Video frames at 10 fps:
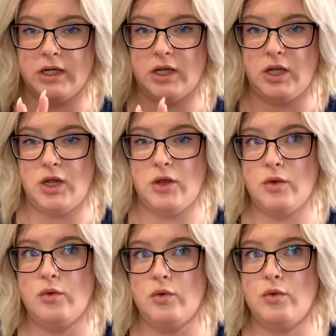
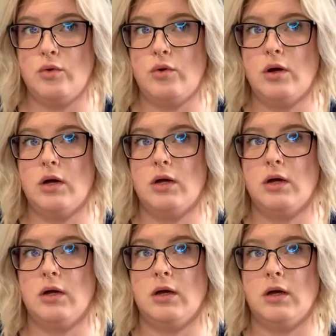your
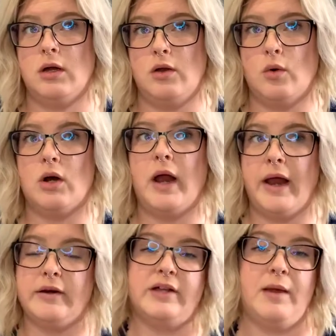
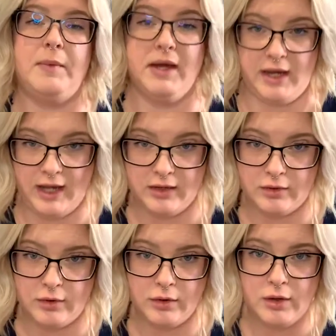hair type can
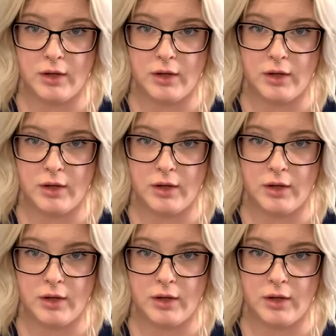handle.